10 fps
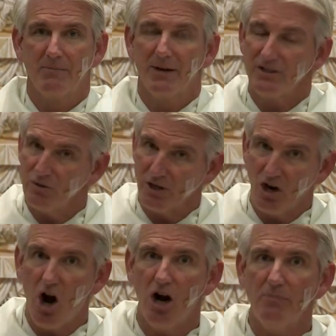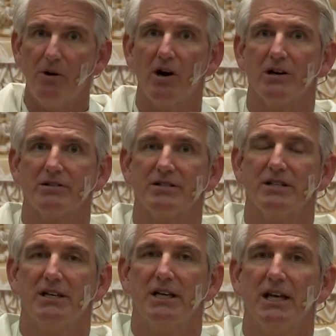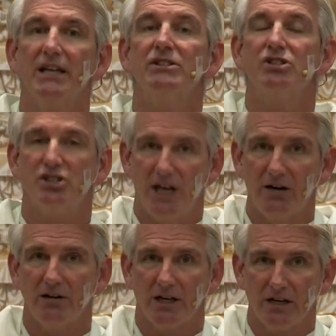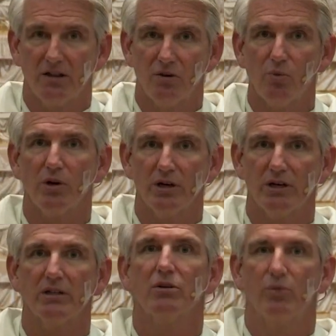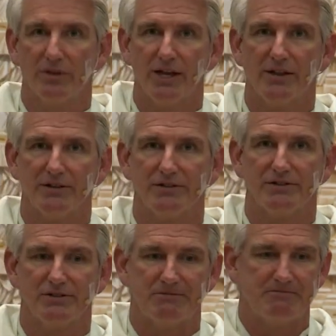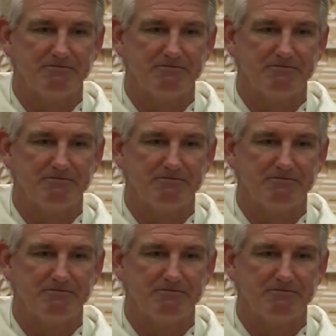by doing our part in sharing the word with others.